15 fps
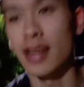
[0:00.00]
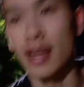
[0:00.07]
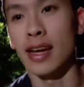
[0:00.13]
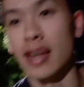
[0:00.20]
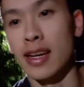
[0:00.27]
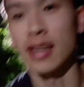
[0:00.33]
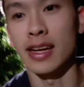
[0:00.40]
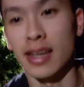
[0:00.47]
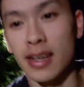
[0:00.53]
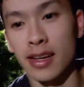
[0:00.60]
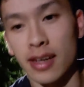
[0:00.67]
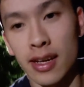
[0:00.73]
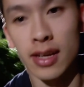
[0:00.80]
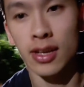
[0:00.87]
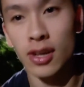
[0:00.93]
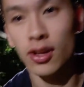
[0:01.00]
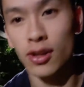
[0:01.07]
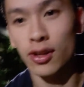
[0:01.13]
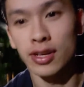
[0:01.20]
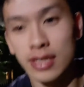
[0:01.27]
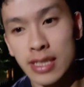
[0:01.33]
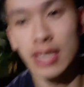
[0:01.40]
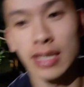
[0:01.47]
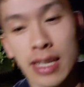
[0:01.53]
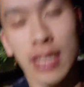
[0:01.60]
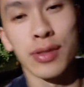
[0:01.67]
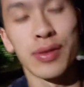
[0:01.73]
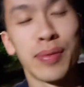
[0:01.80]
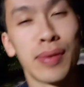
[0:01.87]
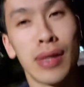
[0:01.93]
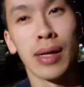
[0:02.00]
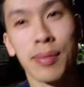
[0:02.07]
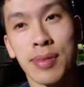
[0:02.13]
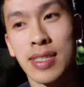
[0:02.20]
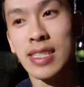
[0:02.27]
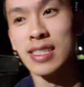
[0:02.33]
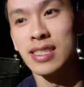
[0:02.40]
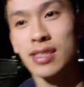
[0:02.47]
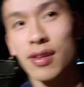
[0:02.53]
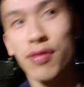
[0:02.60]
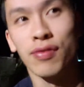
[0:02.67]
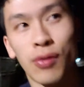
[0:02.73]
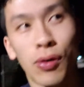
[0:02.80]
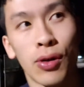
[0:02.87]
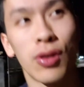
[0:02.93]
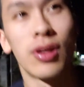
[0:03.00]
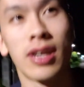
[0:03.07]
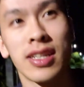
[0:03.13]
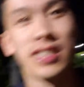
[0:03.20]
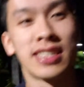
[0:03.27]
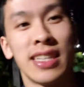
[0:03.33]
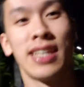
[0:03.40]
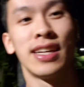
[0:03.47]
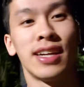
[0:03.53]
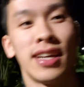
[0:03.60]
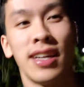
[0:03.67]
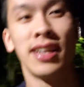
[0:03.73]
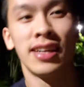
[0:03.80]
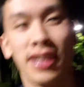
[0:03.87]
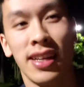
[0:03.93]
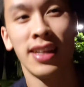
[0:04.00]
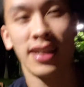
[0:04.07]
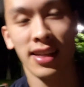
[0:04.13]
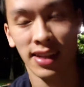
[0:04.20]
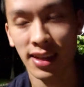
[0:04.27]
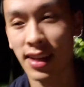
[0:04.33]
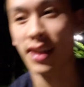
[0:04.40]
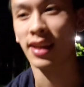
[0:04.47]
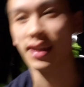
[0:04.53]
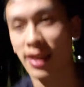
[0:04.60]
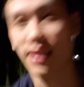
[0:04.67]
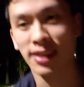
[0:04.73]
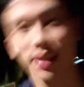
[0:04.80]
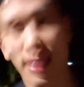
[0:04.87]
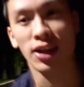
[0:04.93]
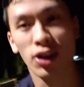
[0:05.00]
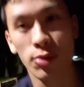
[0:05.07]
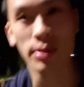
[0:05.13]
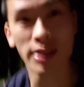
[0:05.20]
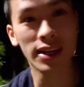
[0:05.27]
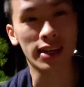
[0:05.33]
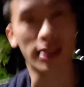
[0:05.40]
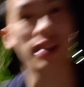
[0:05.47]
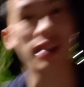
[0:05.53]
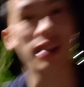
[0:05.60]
and then call it a day because we've been up since 4 o'clock today. And that'll be it.